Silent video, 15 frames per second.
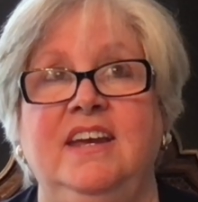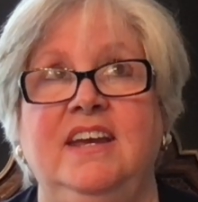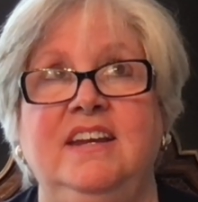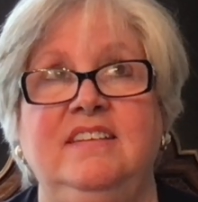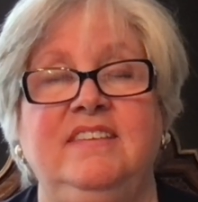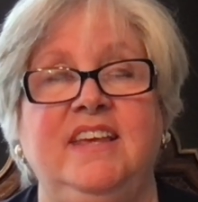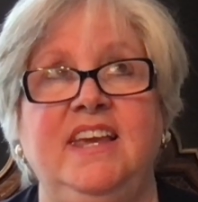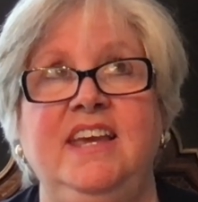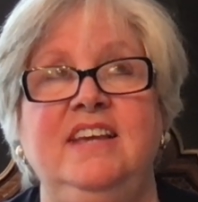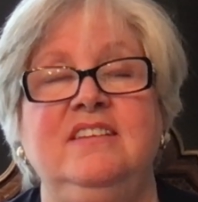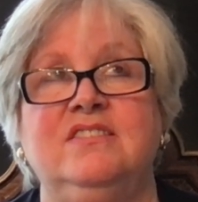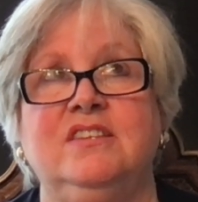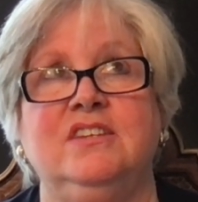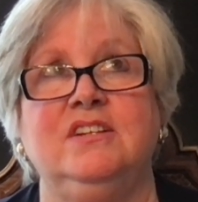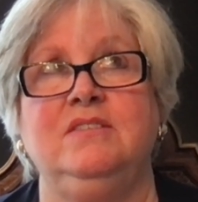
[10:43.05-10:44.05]
It is
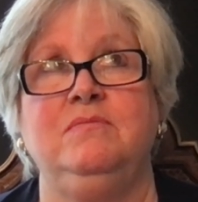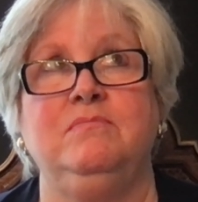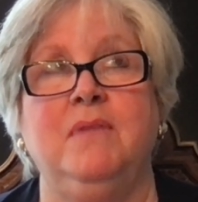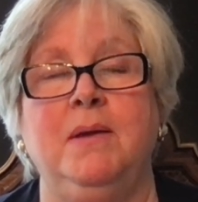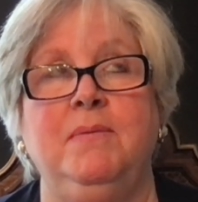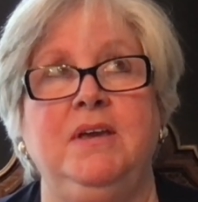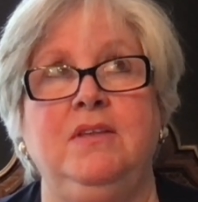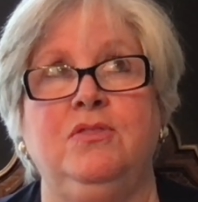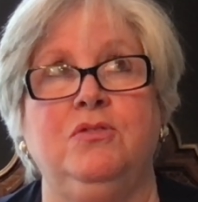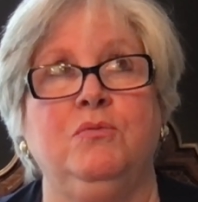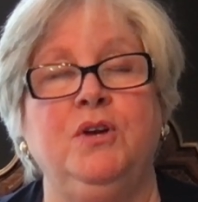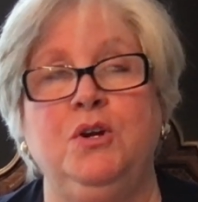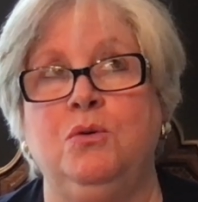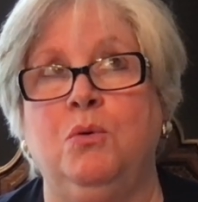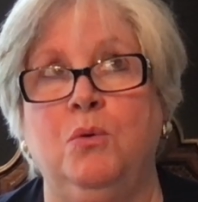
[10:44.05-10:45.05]
easily maybe
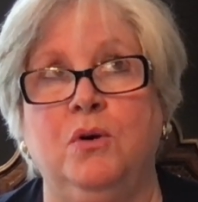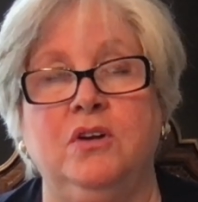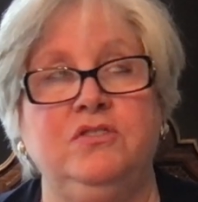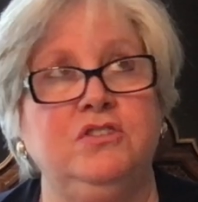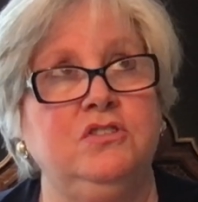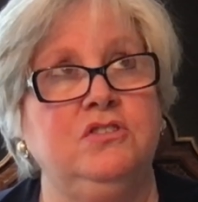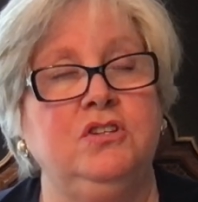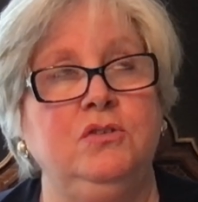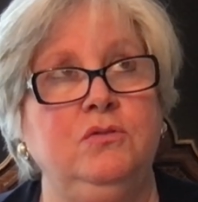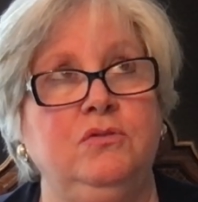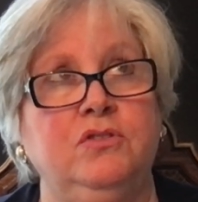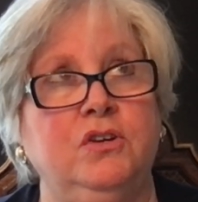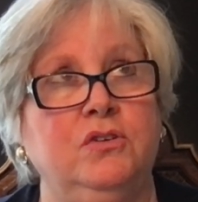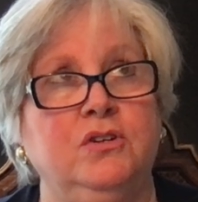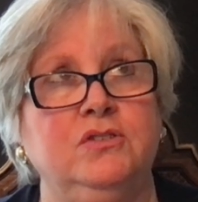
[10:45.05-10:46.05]

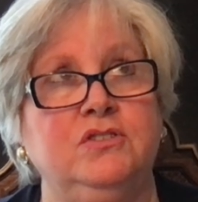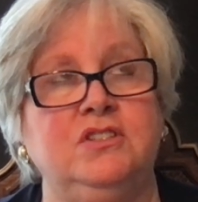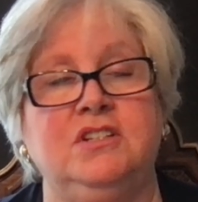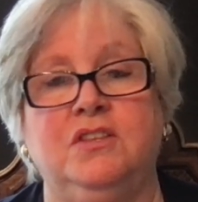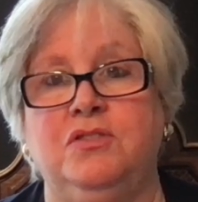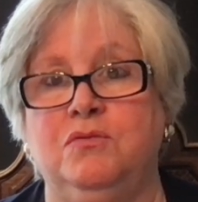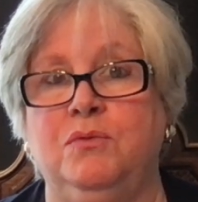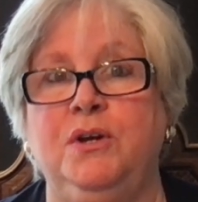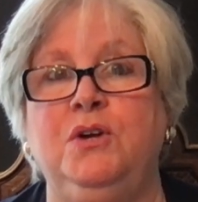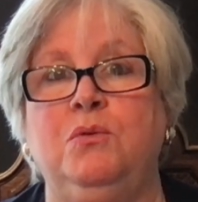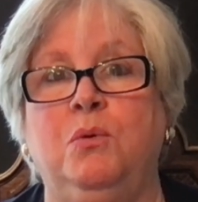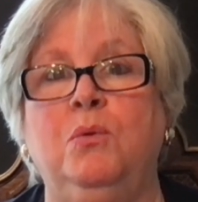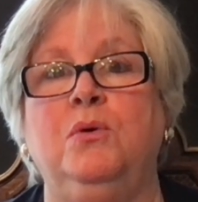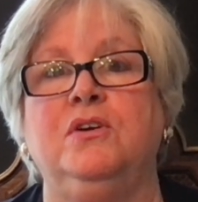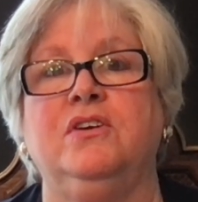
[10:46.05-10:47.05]
2/3 to
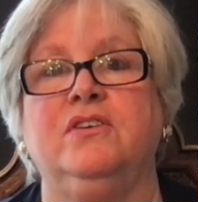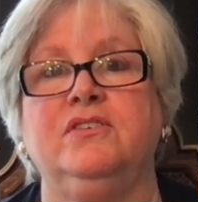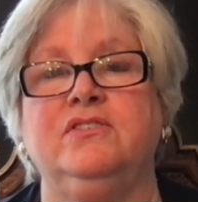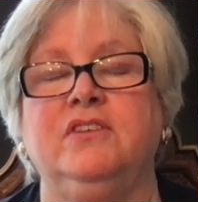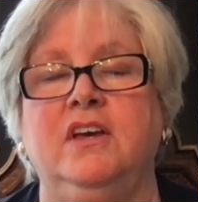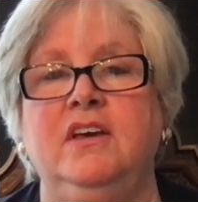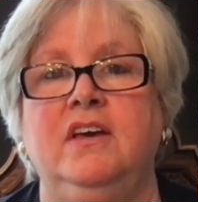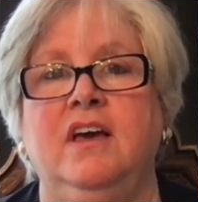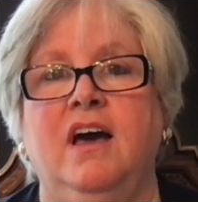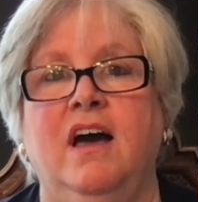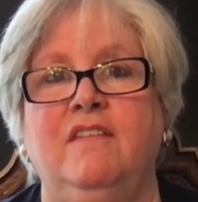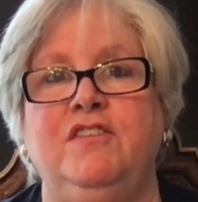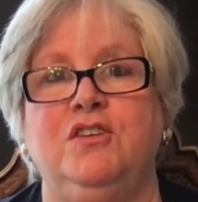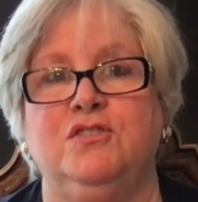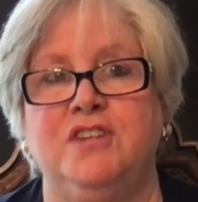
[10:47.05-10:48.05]
3/4
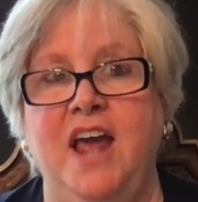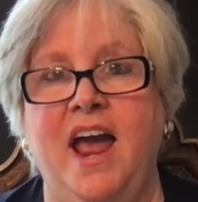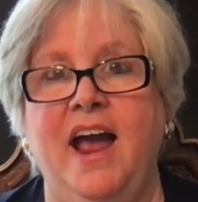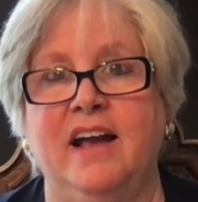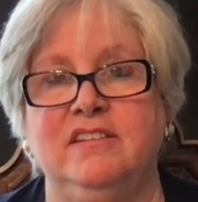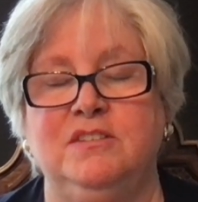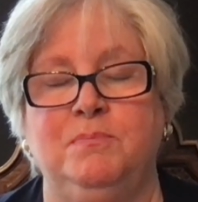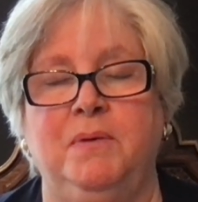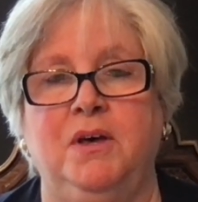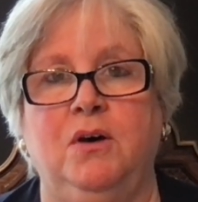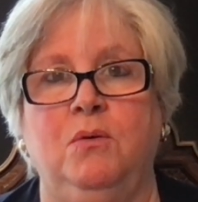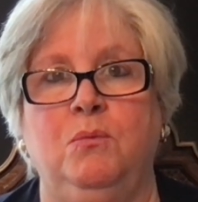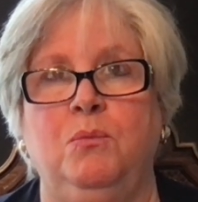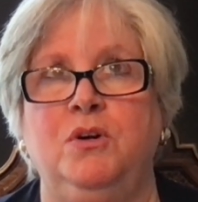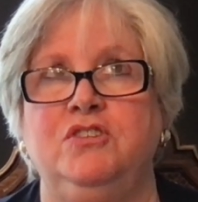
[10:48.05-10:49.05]
of your tax
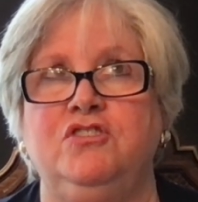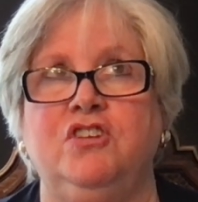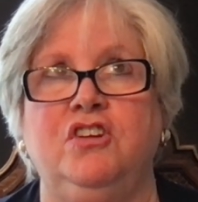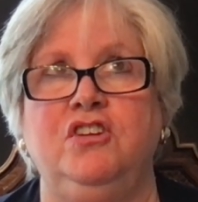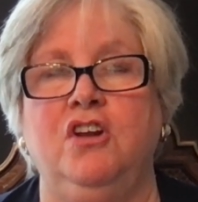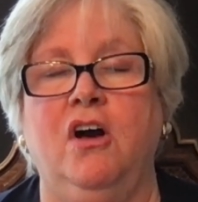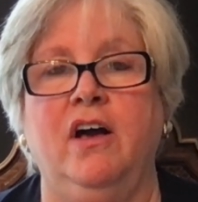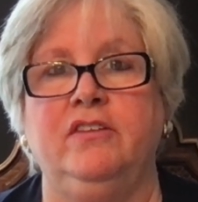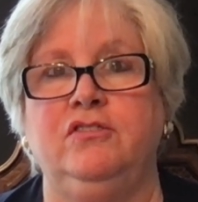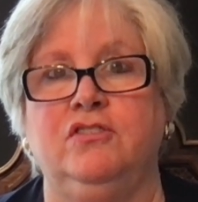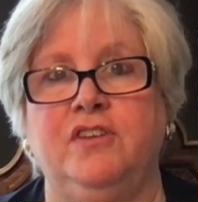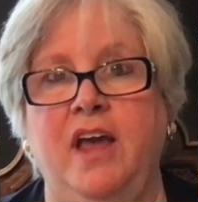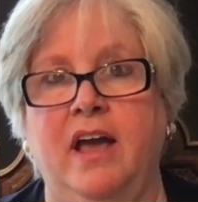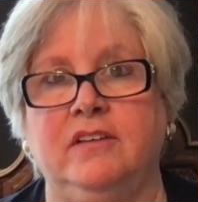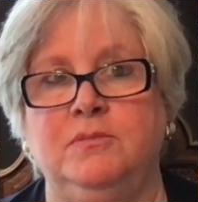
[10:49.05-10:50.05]
bill, which knocks your
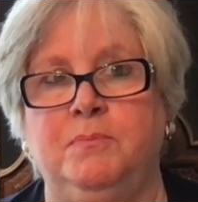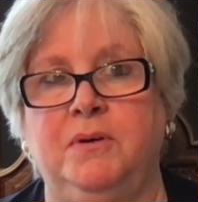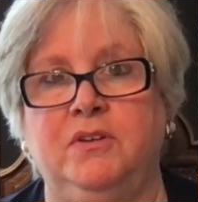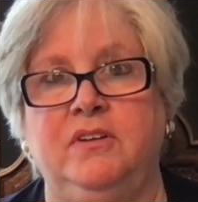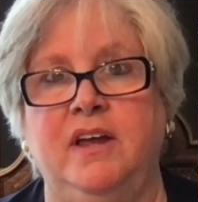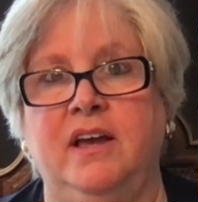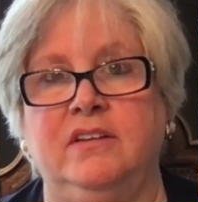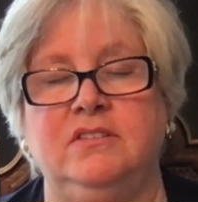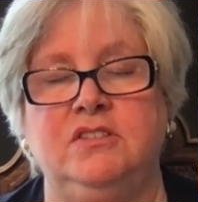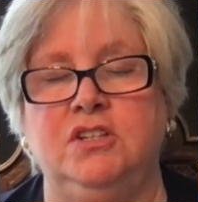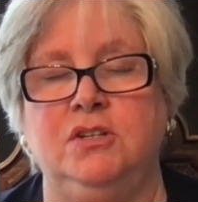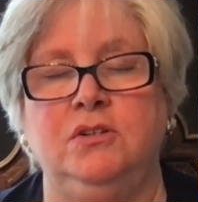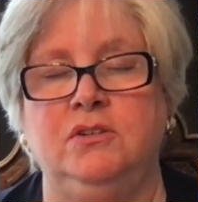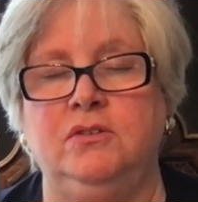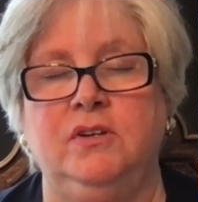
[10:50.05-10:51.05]
tax bill down
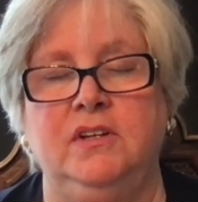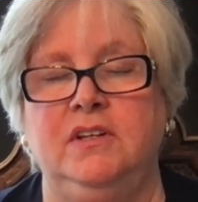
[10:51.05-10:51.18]
to